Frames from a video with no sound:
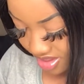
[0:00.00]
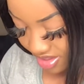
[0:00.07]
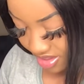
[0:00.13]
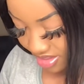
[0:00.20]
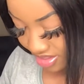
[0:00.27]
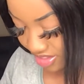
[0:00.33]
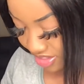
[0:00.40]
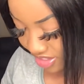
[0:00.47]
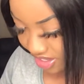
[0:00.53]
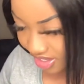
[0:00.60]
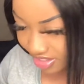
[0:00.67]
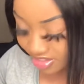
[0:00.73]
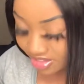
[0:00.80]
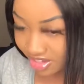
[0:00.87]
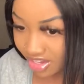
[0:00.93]
This
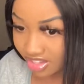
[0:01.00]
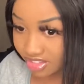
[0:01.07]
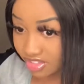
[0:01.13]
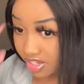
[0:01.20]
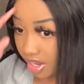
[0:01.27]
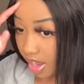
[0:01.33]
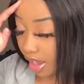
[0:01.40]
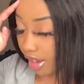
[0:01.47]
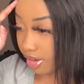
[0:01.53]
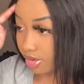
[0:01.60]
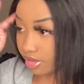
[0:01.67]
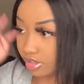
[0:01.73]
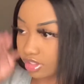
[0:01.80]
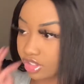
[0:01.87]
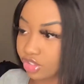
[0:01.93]
has
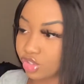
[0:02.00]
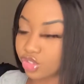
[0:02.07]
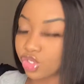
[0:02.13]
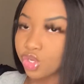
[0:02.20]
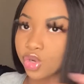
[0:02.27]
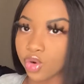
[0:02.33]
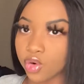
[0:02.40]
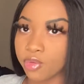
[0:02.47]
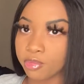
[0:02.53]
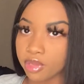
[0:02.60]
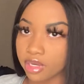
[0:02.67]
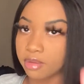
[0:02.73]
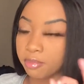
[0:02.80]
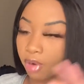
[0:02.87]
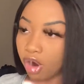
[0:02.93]
entirely too
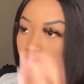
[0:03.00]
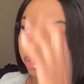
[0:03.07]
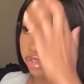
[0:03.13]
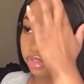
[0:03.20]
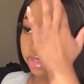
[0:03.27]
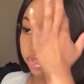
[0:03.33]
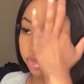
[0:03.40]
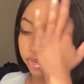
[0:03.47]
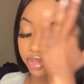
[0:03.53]
many parts to it.